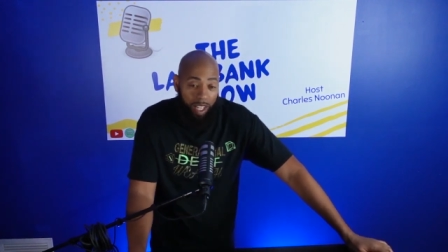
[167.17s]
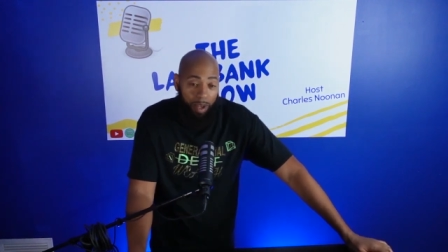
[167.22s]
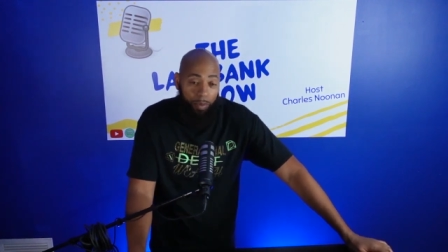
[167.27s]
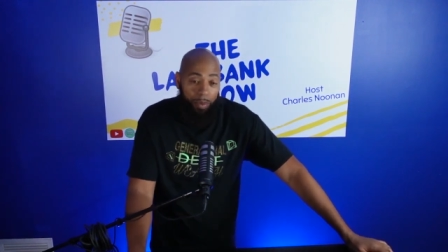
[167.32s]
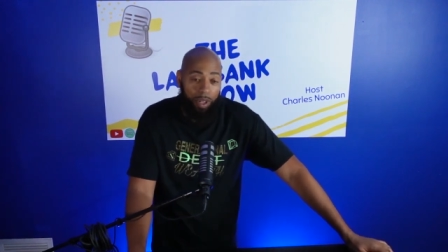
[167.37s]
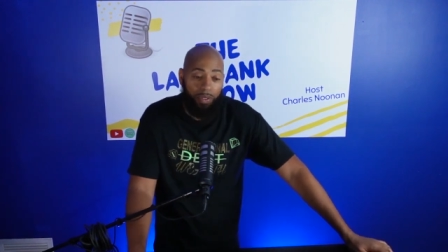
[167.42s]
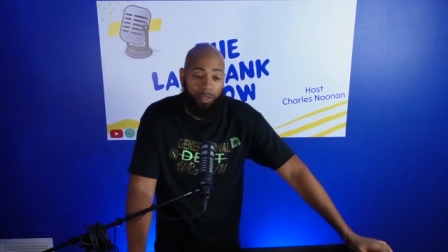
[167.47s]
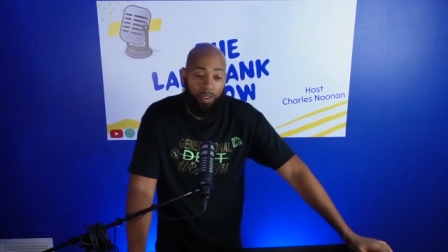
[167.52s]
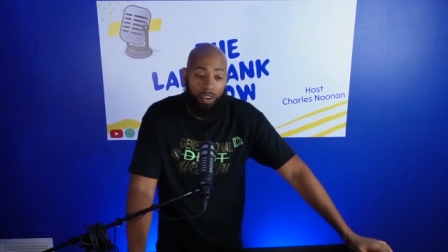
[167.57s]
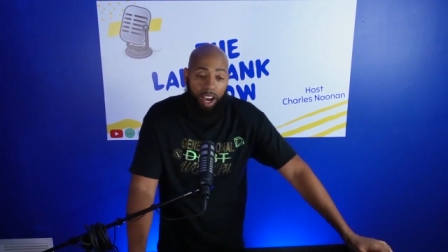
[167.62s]

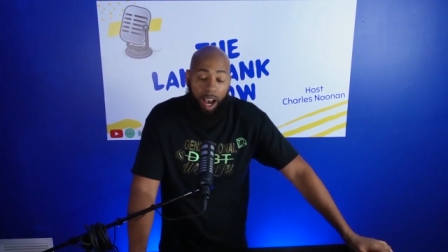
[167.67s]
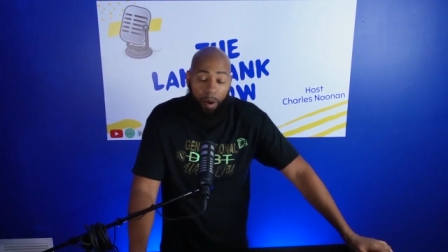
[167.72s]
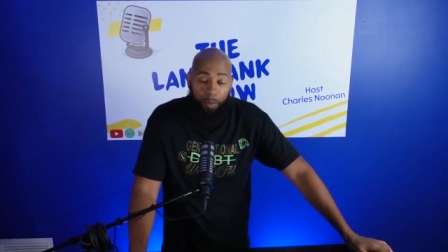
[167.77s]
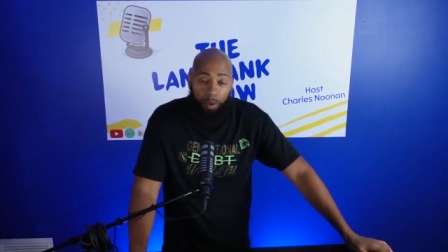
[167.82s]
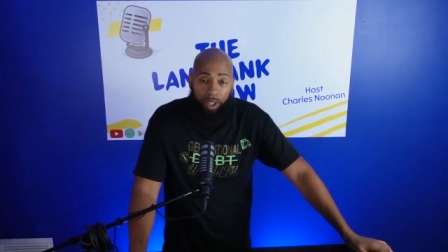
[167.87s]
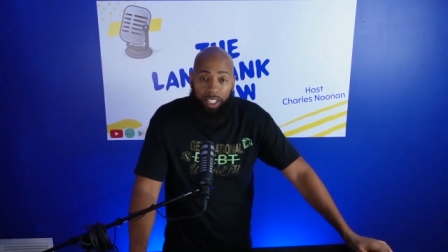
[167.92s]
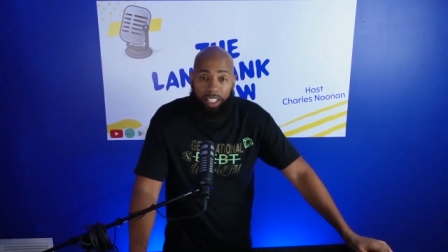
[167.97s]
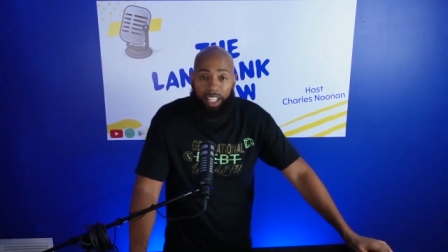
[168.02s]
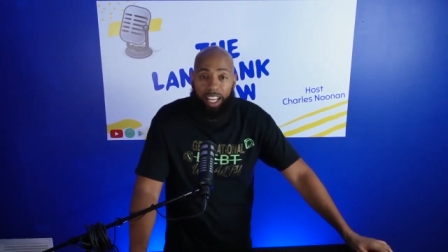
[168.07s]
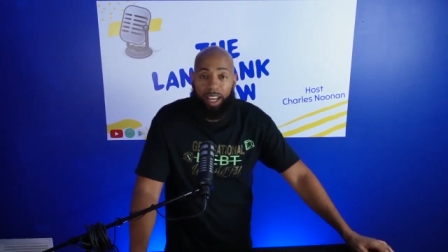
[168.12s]
But if you hop
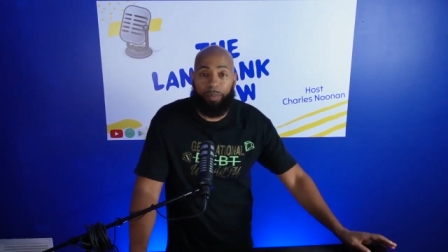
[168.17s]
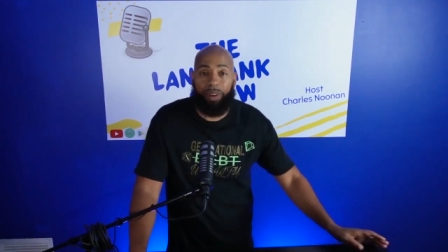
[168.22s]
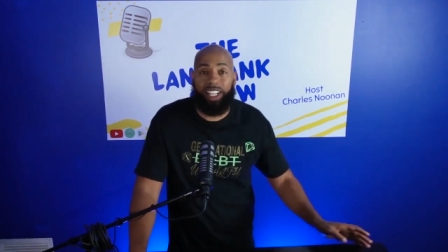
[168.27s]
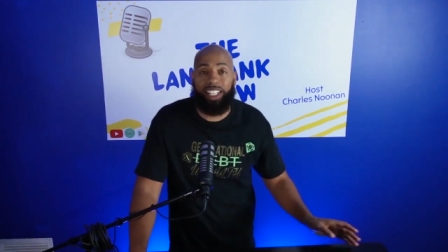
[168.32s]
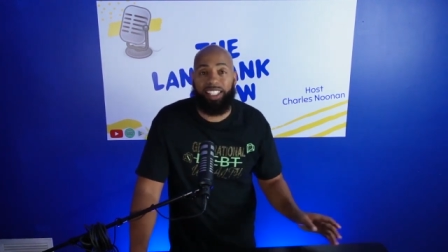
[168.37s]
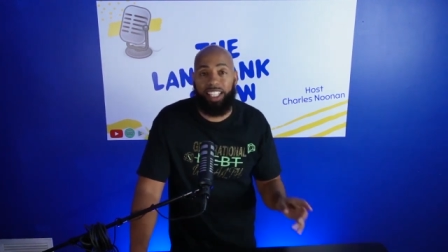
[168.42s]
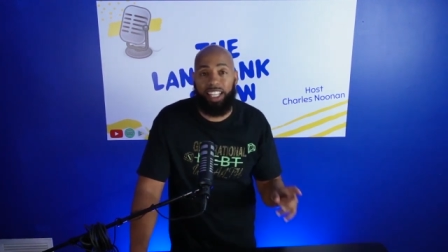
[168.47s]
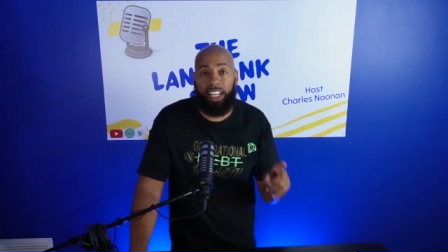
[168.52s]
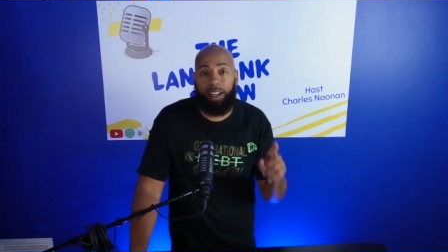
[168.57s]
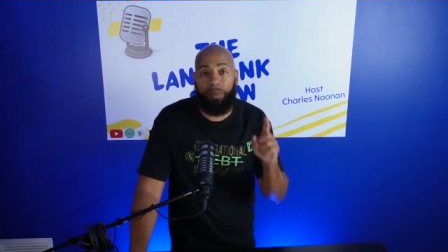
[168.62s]
on the land
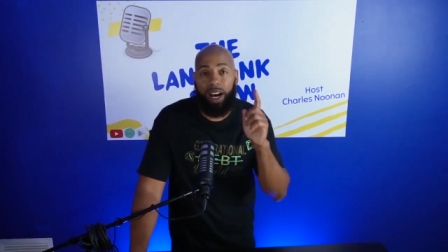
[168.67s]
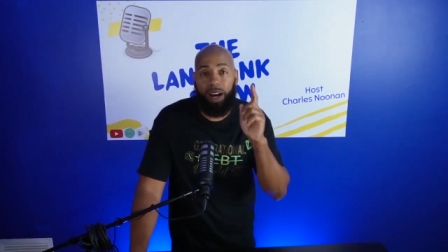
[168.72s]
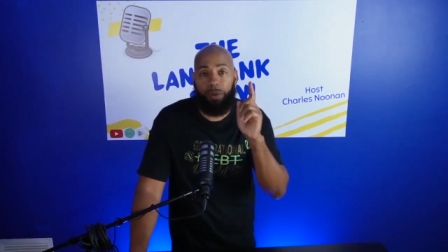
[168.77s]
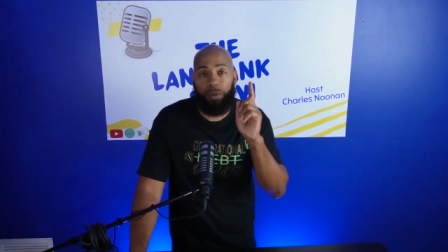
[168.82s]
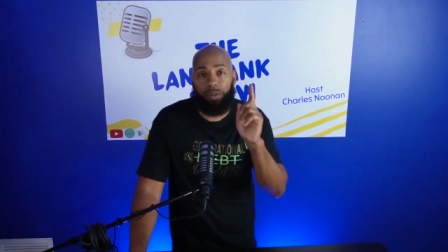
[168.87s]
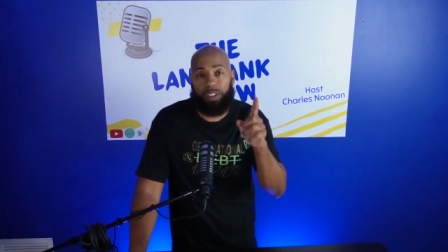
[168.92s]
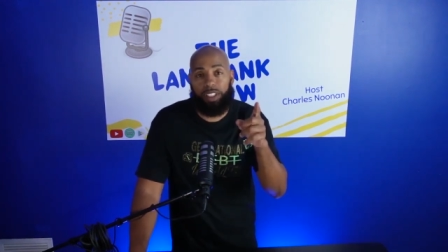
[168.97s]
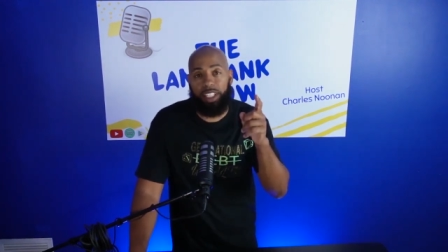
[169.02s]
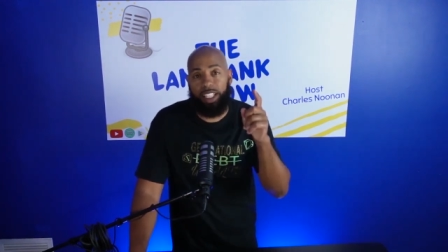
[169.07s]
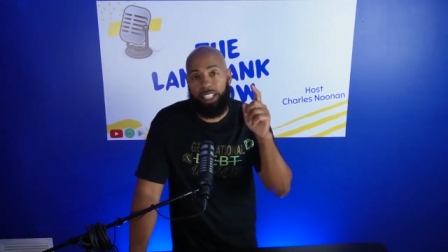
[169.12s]
bank team, I
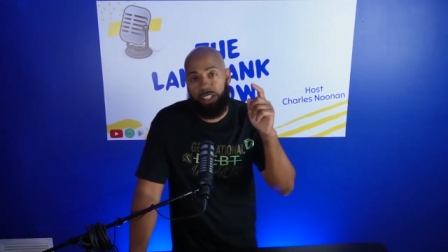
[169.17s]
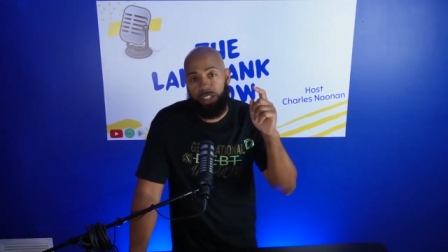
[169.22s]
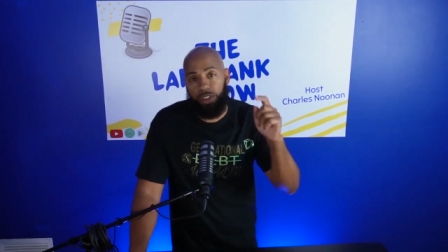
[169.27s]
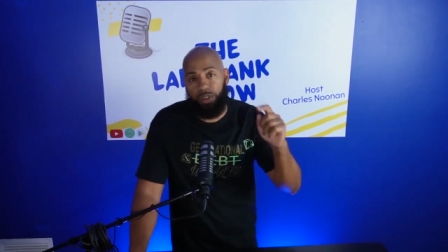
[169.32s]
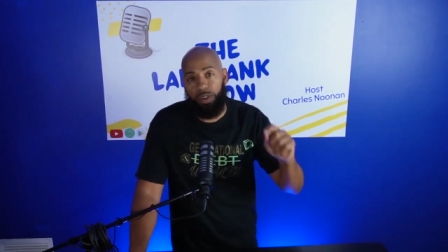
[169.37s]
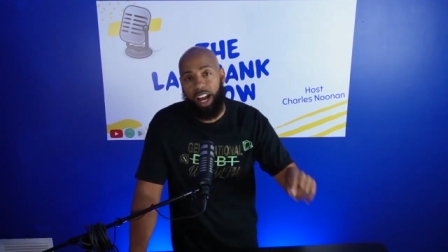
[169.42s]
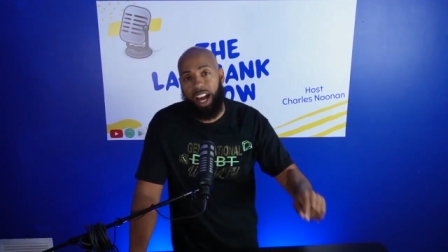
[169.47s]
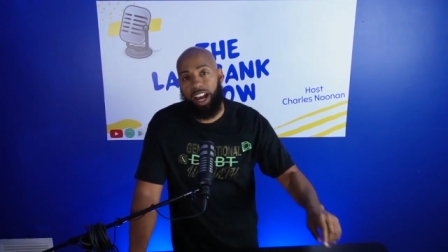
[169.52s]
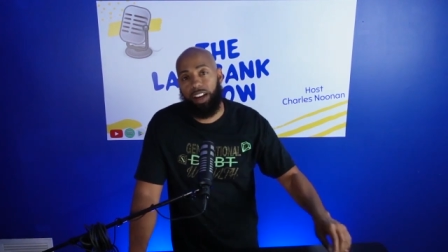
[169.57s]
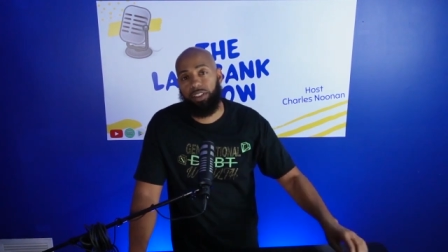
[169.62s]
will teach
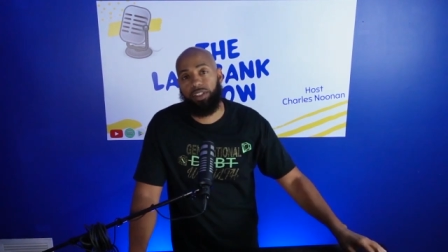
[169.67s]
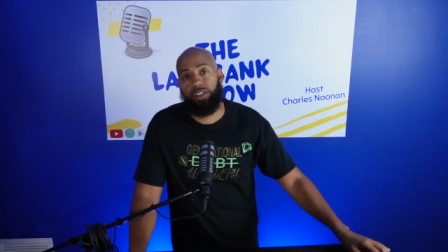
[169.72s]
you how